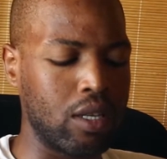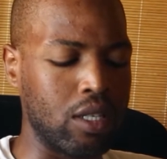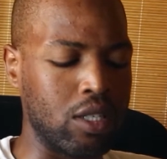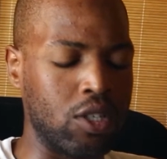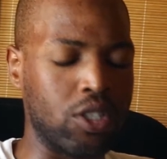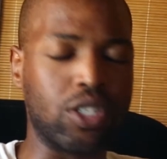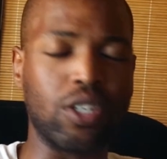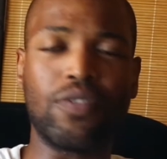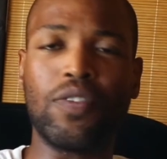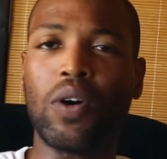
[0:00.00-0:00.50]

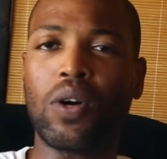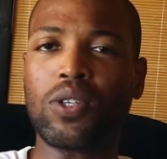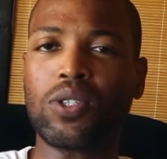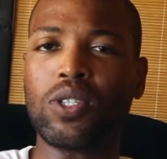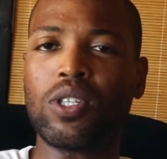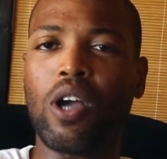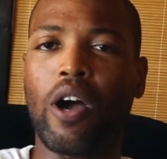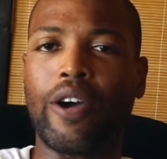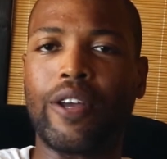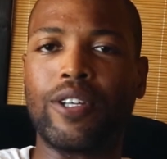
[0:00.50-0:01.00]
you should focus
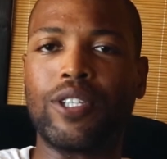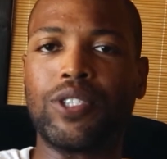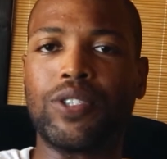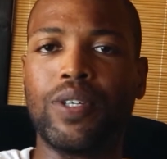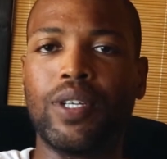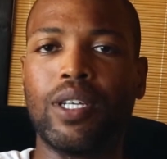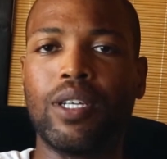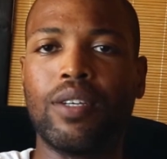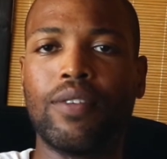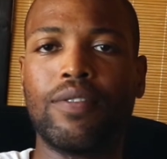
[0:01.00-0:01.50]
on your
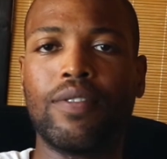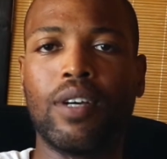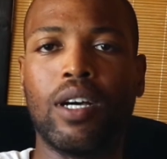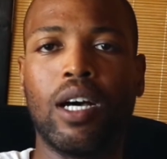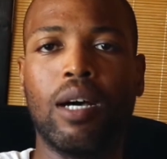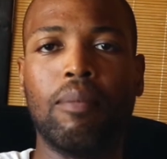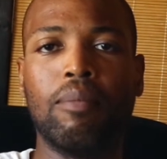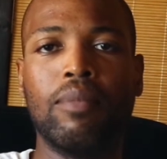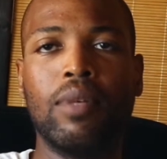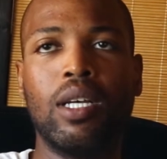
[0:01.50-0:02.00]
artistry.
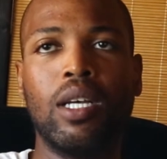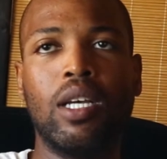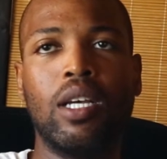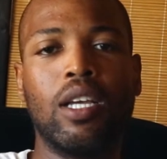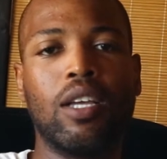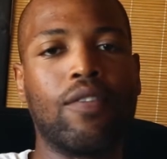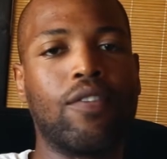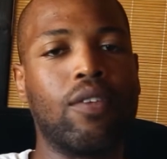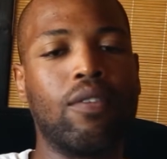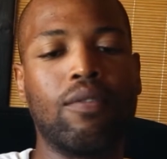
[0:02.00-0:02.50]

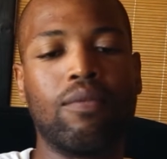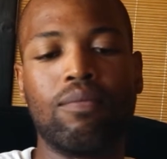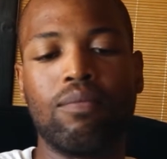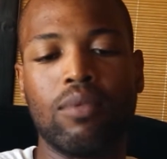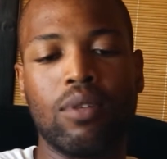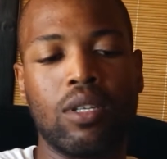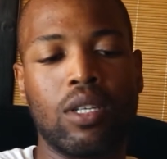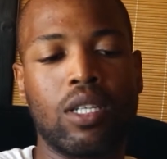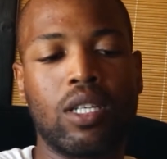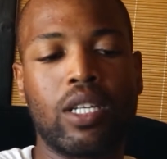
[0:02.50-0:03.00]
If you
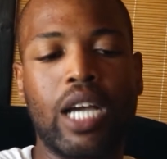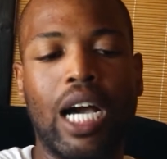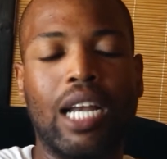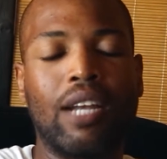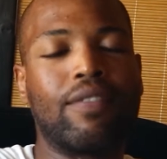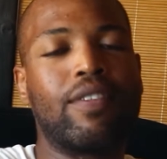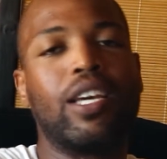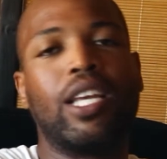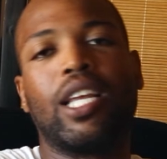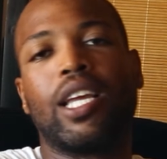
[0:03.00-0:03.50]

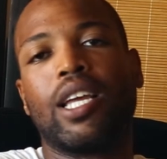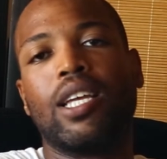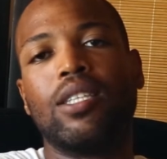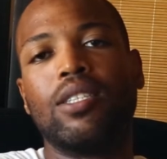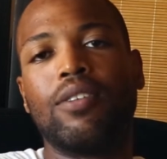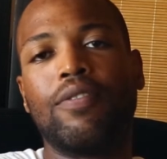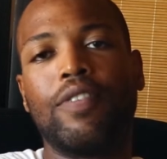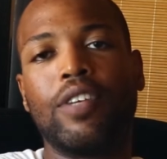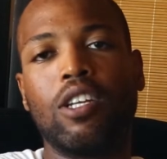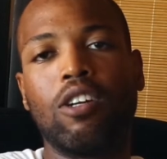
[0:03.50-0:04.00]
kind of getting
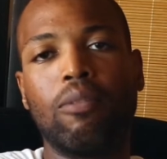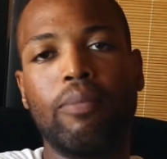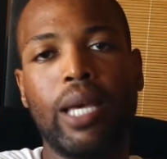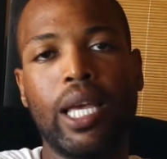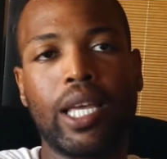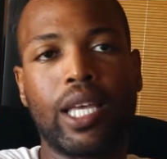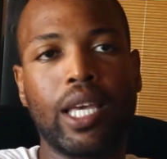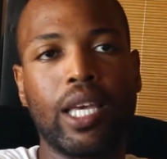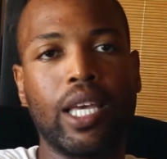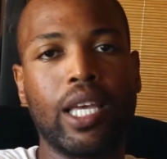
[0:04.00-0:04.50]
into video
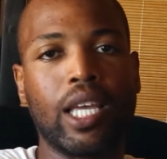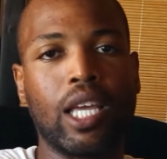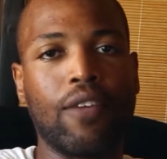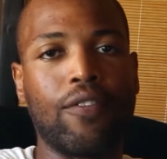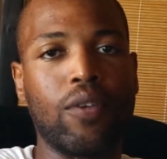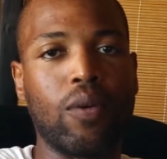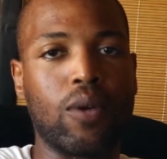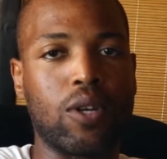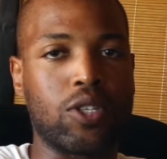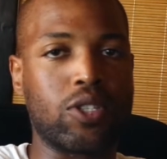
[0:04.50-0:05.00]
making,
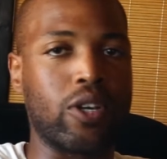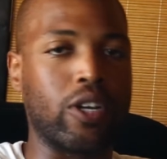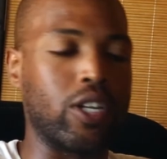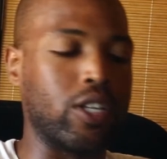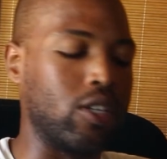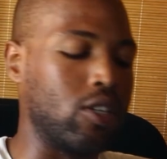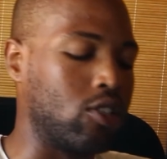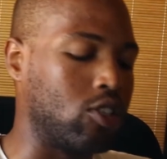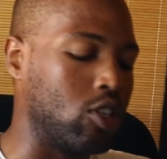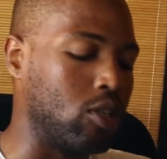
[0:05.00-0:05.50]
if you want to start a
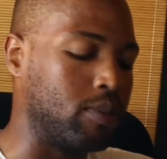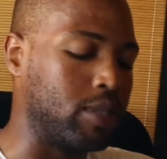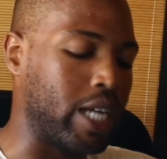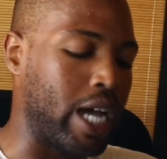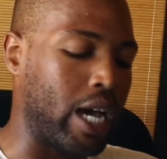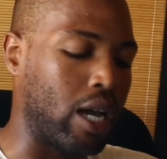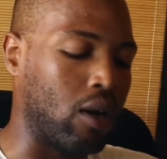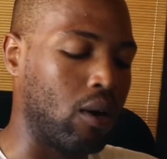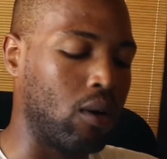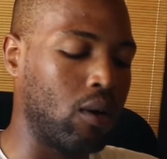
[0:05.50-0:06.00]
YouTube
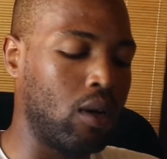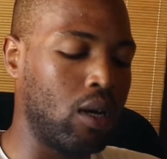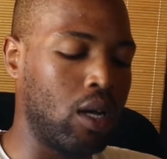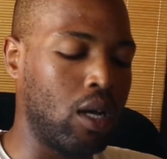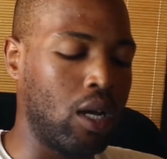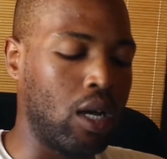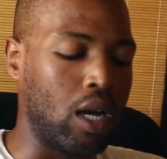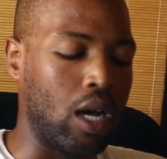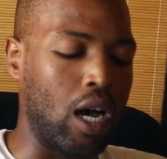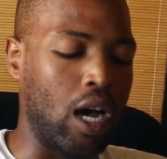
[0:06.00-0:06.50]
channel,
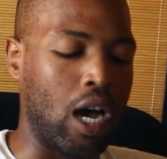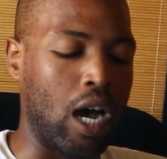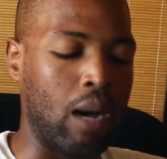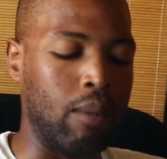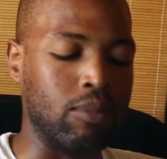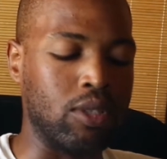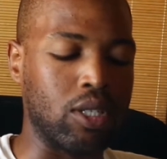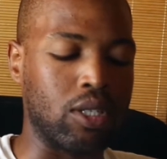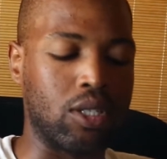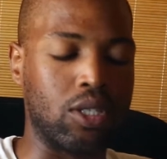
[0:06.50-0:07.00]

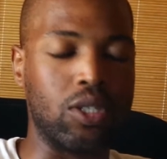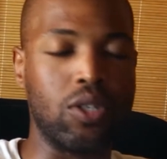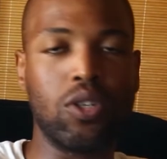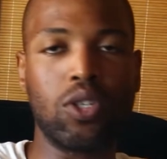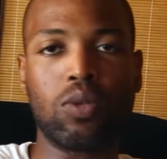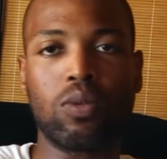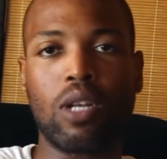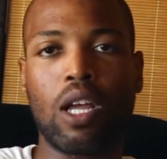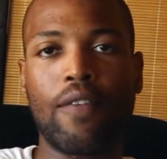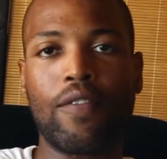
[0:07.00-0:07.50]
just
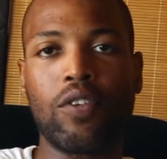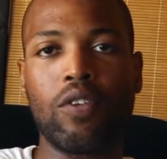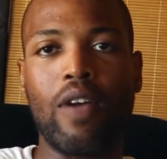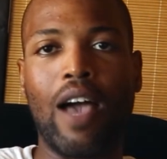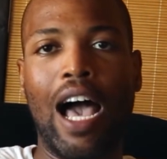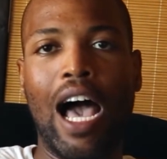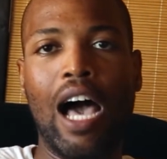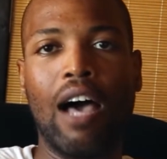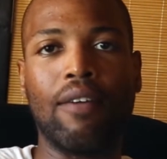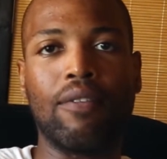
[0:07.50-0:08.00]
use whatever you
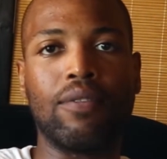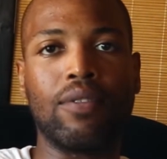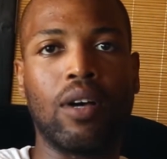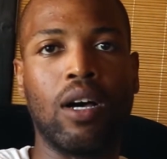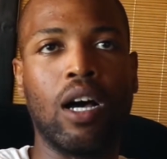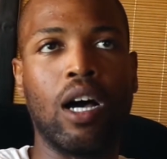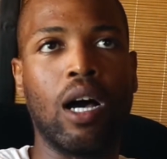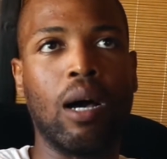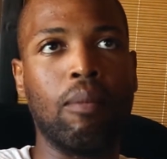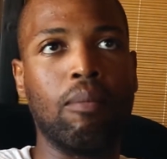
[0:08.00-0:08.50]
have
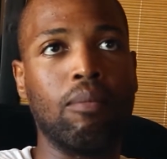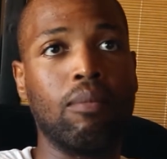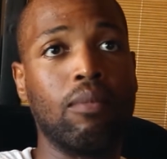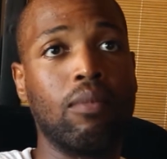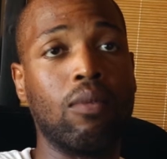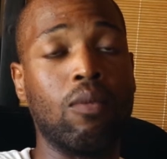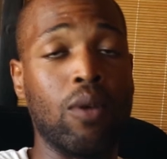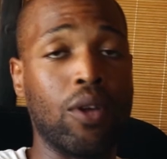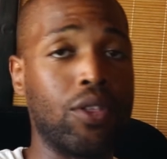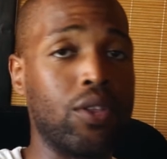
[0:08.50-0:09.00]

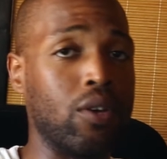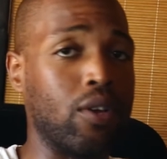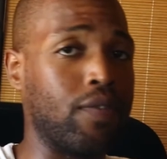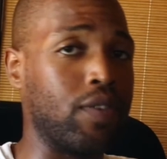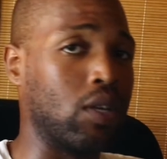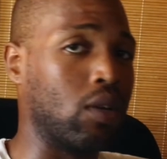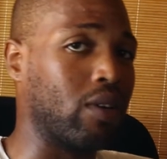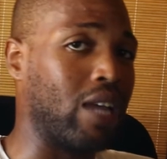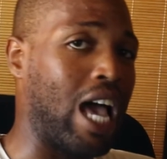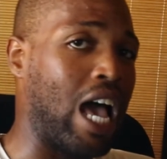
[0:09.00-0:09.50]
with you. If
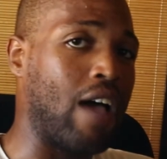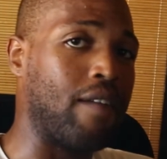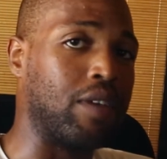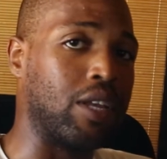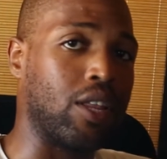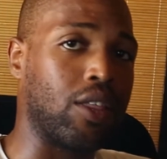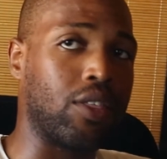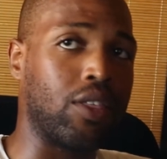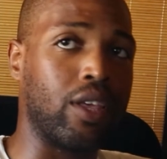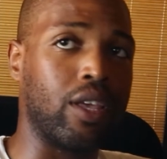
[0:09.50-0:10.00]
you don't have
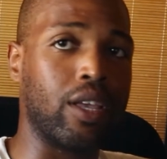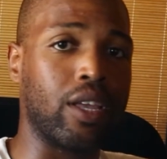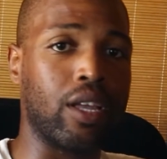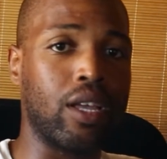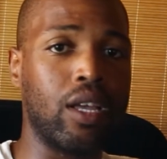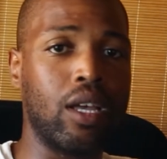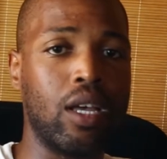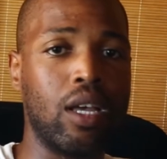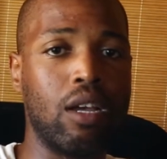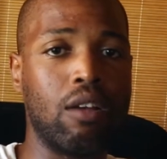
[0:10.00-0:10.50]

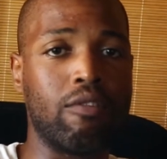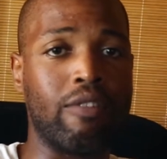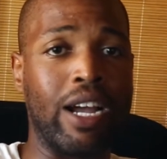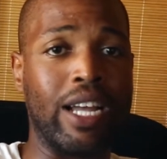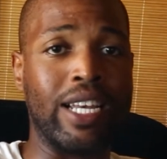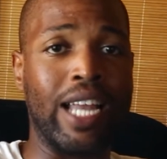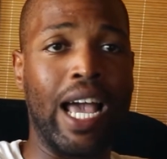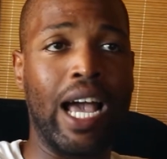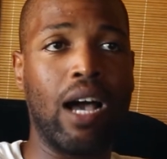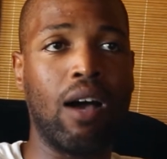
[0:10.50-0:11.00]
anything
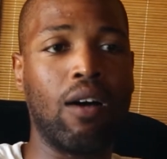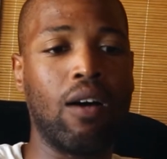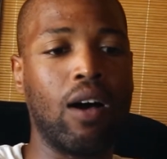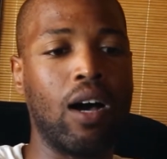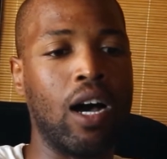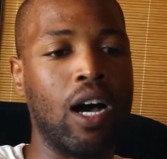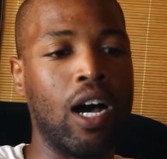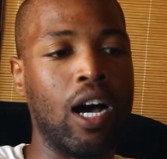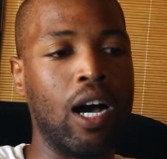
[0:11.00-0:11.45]
right now,